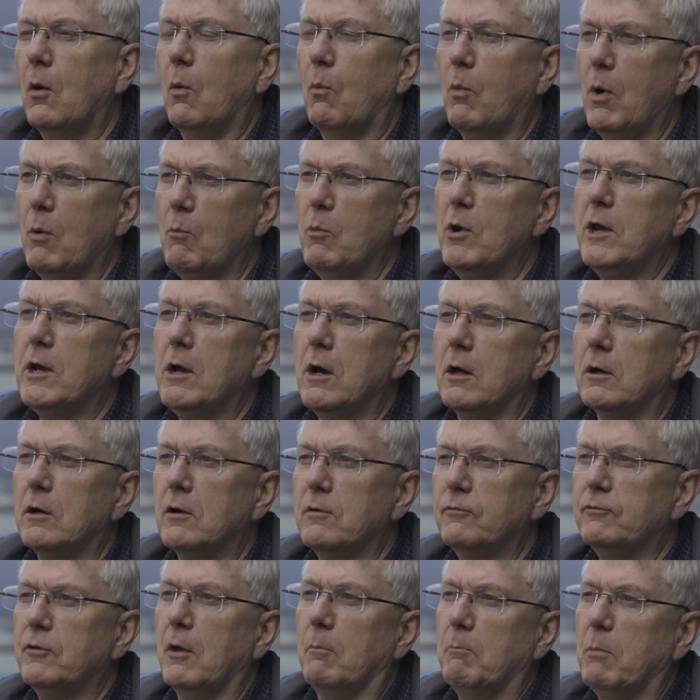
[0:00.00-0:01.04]
When we got
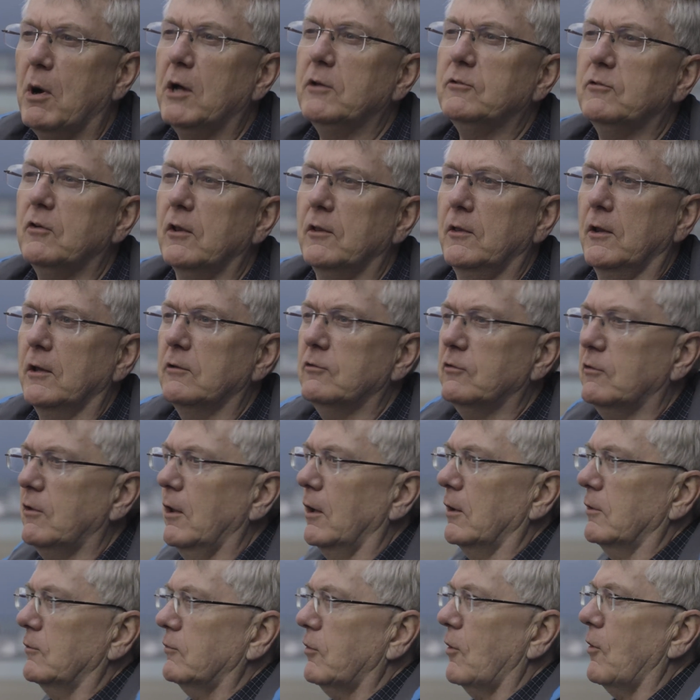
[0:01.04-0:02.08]
off the bus and this
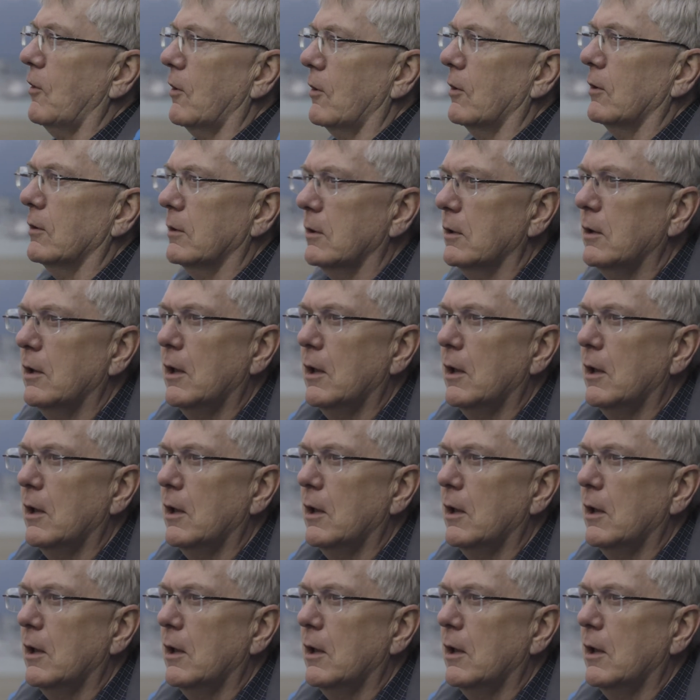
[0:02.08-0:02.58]
thing turned,